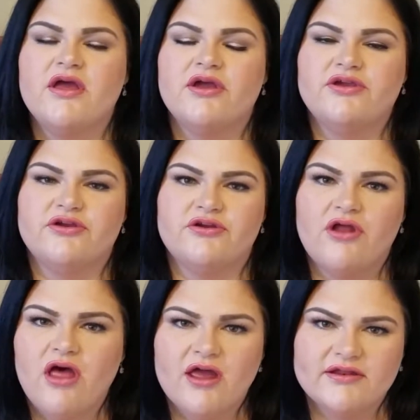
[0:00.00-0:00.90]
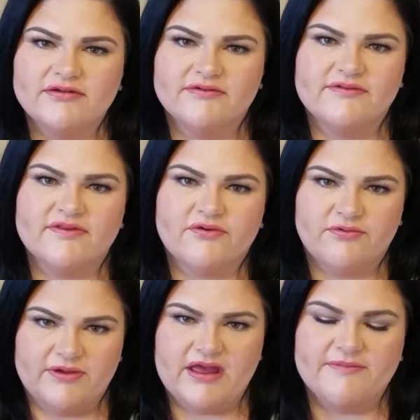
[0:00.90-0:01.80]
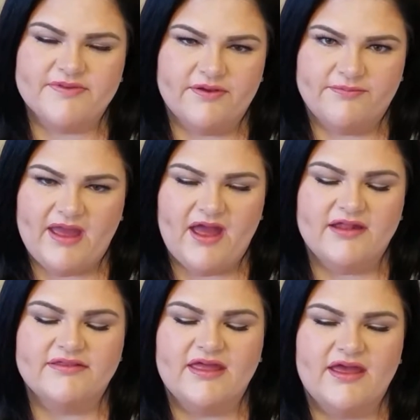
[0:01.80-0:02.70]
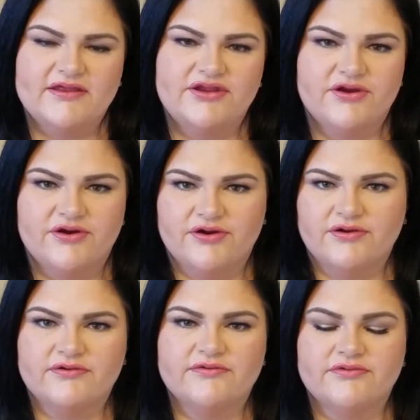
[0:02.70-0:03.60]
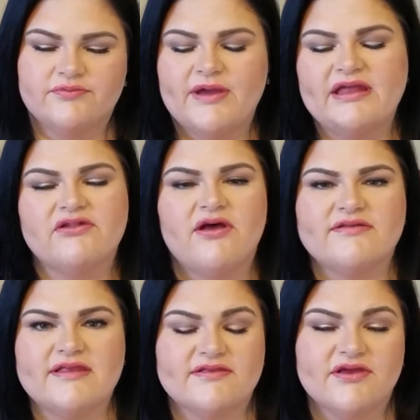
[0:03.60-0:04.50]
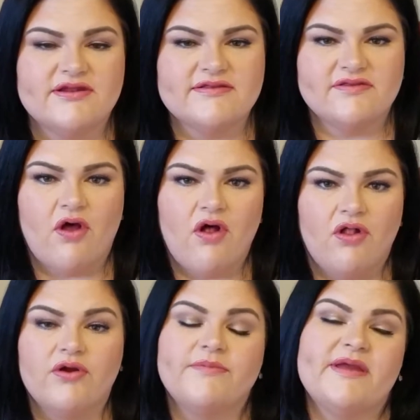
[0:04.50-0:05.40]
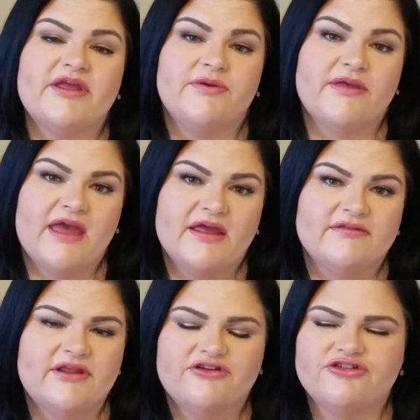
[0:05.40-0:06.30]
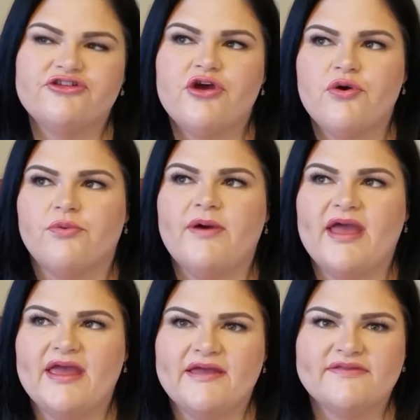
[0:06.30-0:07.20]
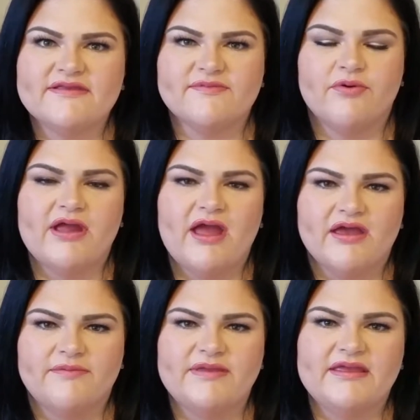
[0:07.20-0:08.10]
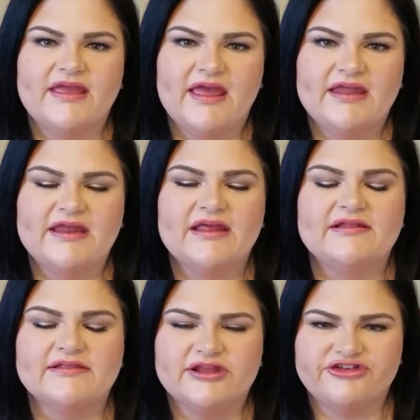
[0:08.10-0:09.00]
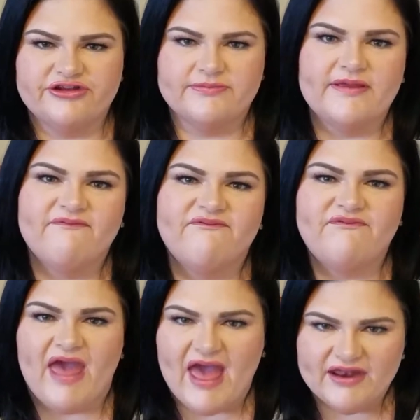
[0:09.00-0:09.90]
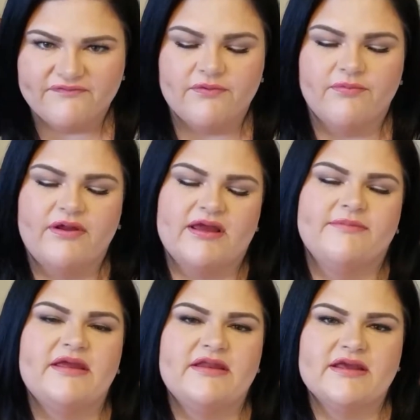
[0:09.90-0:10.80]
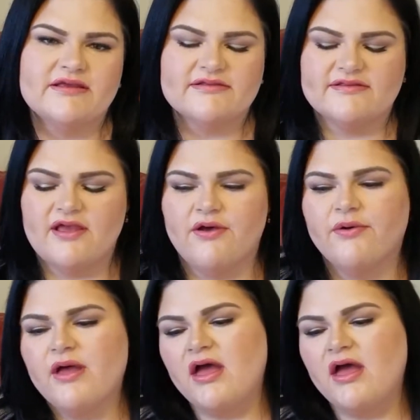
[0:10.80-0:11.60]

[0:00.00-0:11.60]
you're not screwing up so bad that your weight loss is going to stall or make you gain. There's no way at this point I could be gaining legitimate fat from what I'm eating. So,